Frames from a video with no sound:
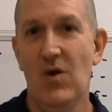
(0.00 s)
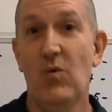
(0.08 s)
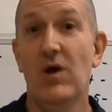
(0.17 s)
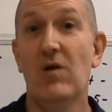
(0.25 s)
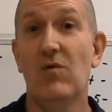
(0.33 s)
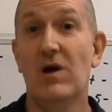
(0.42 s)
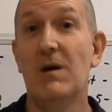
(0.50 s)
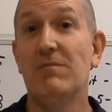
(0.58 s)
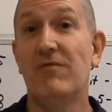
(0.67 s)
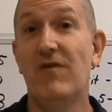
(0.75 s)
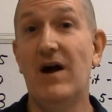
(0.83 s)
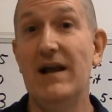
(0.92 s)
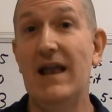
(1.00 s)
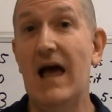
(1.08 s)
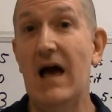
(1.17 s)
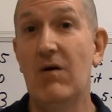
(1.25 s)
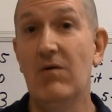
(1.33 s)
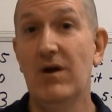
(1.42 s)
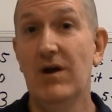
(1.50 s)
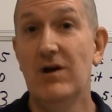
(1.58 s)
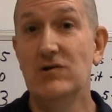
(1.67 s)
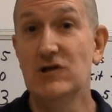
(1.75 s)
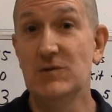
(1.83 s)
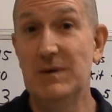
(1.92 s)
Well, come to find out,
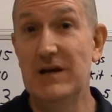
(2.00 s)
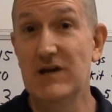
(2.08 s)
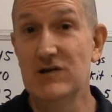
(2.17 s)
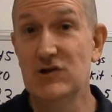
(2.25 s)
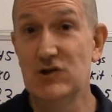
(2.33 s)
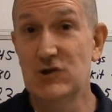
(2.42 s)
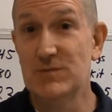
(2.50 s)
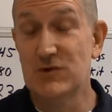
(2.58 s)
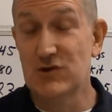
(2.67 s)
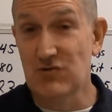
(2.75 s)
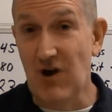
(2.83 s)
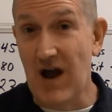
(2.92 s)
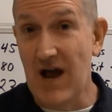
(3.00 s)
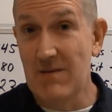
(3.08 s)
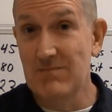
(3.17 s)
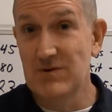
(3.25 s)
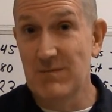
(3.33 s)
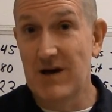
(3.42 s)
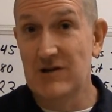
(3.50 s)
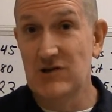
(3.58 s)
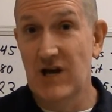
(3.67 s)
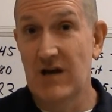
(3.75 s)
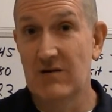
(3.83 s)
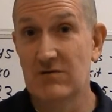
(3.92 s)
just because you subscribe to my
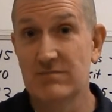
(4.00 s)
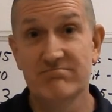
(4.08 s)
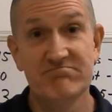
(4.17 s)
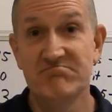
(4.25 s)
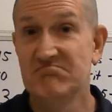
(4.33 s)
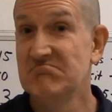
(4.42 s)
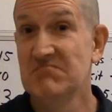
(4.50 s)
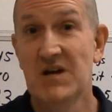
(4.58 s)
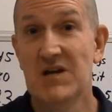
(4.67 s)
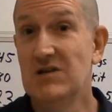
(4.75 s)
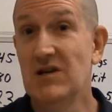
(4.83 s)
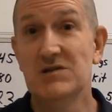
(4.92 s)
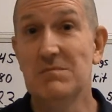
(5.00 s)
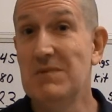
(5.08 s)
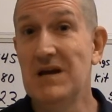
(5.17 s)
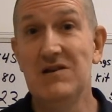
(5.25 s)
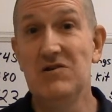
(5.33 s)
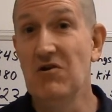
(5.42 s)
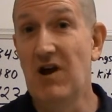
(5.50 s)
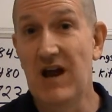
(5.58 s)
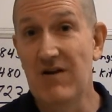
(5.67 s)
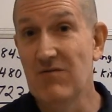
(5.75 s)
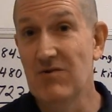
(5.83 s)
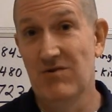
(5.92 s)
channel doesn't mean you're
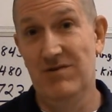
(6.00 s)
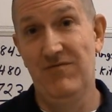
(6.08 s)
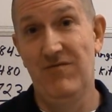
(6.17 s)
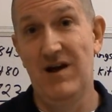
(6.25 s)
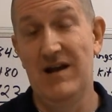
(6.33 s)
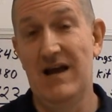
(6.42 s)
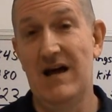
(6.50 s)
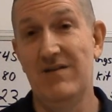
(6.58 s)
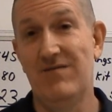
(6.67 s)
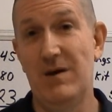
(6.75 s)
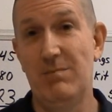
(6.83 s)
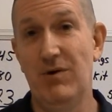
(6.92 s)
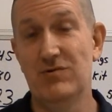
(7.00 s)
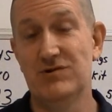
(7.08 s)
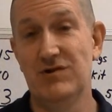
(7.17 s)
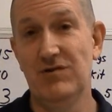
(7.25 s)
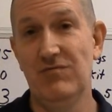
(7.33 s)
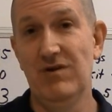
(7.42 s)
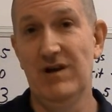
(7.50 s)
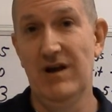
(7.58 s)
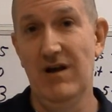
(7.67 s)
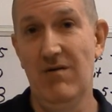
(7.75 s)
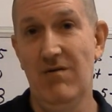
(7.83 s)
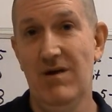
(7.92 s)
ever going to find out if I post a new
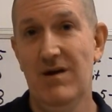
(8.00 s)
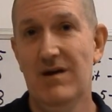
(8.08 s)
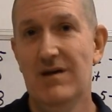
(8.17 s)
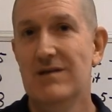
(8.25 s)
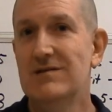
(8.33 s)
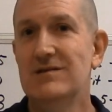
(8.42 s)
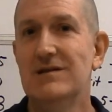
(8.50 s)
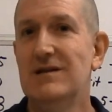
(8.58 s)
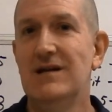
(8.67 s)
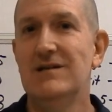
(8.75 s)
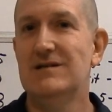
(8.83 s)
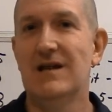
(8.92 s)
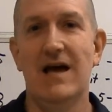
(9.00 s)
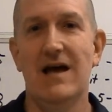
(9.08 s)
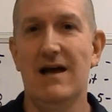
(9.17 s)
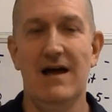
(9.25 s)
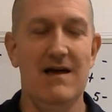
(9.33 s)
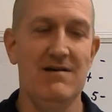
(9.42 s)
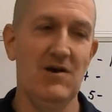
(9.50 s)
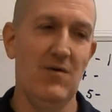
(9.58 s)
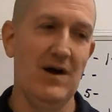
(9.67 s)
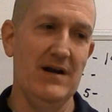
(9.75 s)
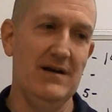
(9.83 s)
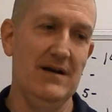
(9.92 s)
video. This, it's, I, I had no
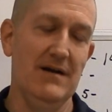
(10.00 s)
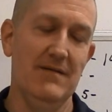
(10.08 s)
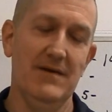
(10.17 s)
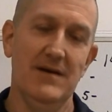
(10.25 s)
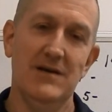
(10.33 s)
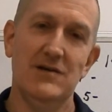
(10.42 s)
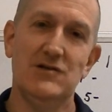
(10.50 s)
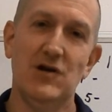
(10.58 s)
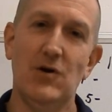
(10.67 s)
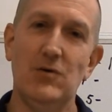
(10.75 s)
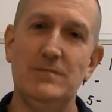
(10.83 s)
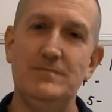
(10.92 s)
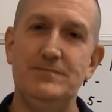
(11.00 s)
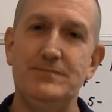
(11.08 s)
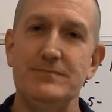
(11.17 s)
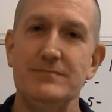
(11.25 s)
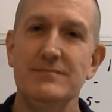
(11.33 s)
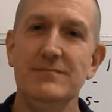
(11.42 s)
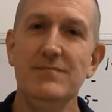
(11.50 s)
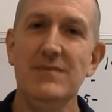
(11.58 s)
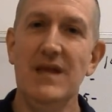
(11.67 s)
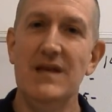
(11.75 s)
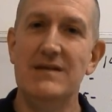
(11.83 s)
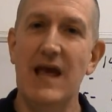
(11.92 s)
idea. So
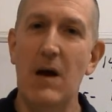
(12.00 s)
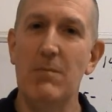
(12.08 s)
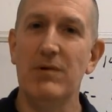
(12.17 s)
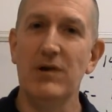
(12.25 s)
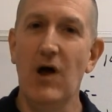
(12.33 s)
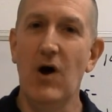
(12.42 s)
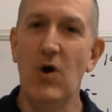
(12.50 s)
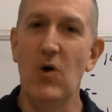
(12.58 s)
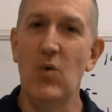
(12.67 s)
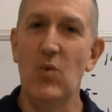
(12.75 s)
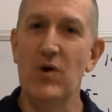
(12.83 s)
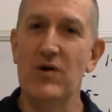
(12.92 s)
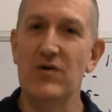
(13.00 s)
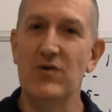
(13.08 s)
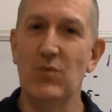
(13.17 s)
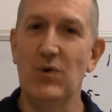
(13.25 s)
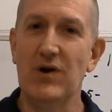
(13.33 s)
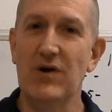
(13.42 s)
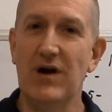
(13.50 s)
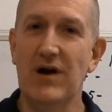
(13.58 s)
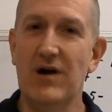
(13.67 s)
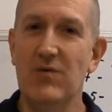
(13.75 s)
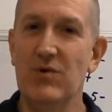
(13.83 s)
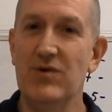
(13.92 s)
down below where, where,
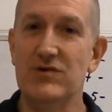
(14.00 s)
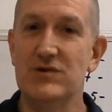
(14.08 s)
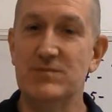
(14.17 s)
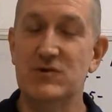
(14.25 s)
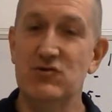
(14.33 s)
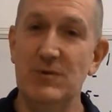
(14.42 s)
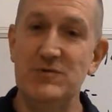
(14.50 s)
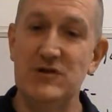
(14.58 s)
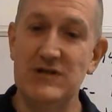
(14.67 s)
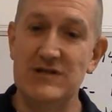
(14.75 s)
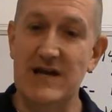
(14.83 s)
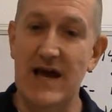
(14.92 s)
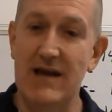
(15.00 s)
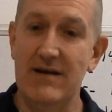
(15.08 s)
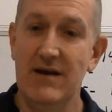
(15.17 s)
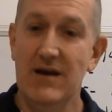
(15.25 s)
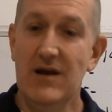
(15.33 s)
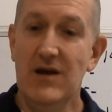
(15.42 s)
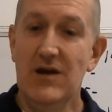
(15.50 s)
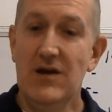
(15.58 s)
uh, where the subscription is at,